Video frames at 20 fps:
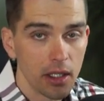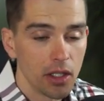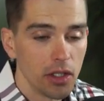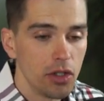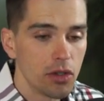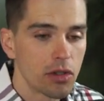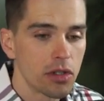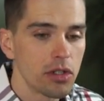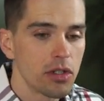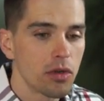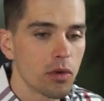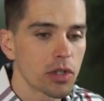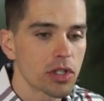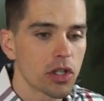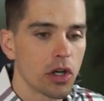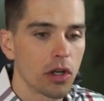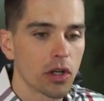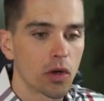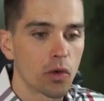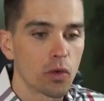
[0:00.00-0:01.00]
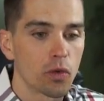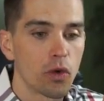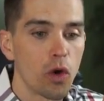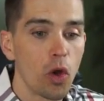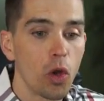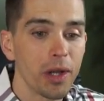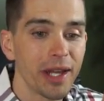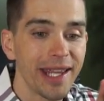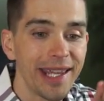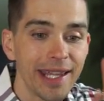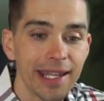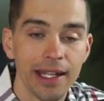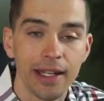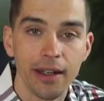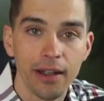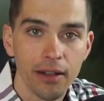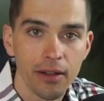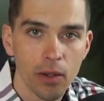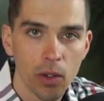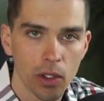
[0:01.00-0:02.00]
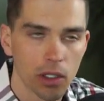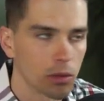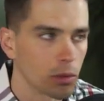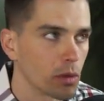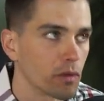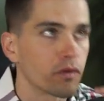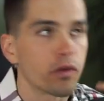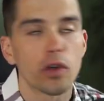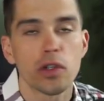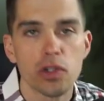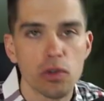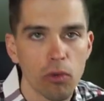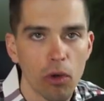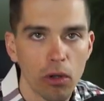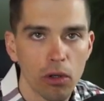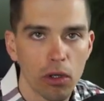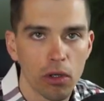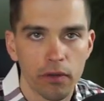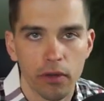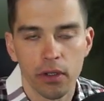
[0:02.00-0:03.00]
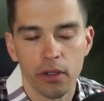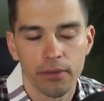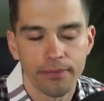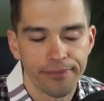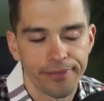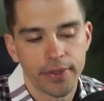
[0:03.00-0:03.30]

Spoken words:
you can do what's called a roll-in or a reverse rollover.